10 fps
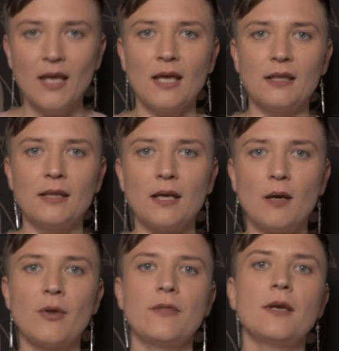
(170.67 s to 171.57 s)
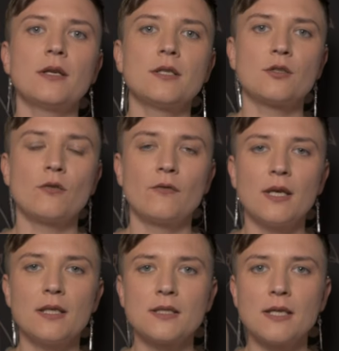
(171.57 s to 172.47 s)
And the apothecaries of
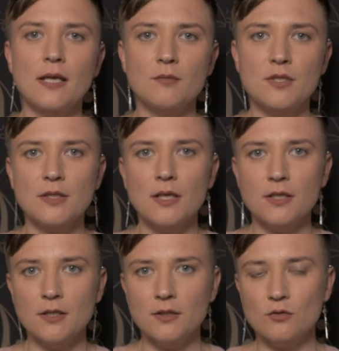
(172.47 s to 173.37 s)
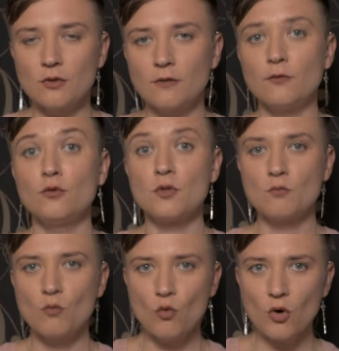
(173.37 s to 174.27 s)
that time started to infuse
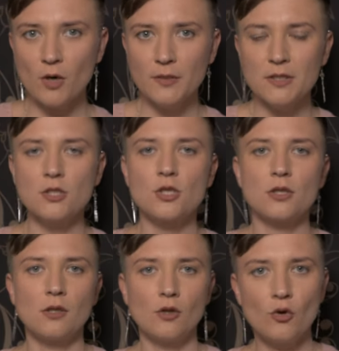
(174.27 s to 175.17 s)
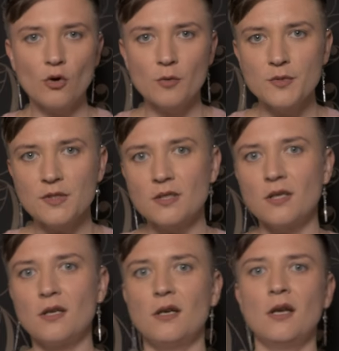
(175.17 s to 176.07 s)
more medicinal herbs,
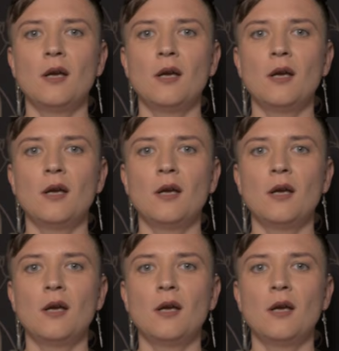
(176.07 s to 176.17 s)
uh,